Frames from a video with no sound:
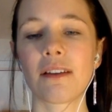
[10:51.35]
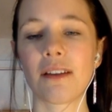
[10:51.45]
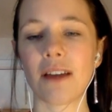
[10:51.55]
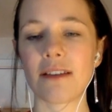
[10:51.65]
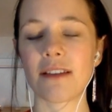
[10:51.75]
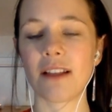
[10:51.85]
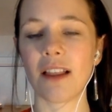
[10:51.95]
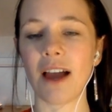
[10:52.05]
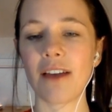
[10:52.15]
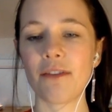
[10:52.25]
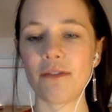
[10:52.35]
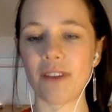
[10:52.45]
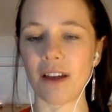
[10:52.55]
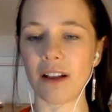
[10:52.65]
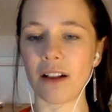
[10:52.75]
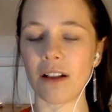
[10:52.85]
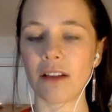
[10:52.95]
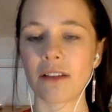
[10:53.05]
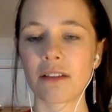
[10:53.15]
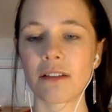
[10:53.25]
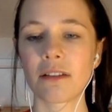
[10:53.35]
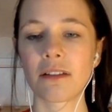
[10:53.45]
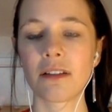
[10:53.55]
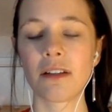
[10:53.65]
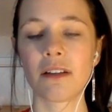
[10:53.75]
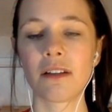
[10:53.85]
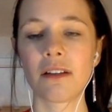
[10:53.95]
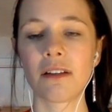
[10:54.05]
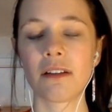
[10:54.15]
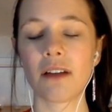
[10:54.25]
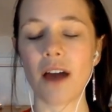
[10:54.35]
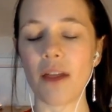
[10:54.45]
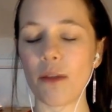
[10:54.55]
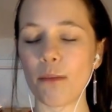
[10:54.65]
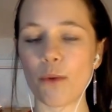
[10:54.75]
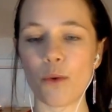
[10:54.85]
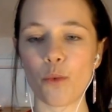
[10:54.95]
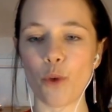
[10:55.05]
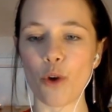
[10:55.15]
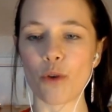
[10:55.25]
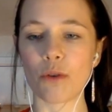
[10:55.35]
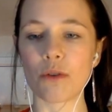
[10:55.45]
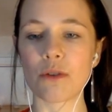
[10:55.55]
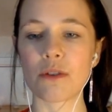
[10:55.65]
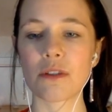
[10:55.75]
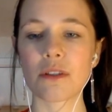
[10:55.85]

as the light fell and the moon rose,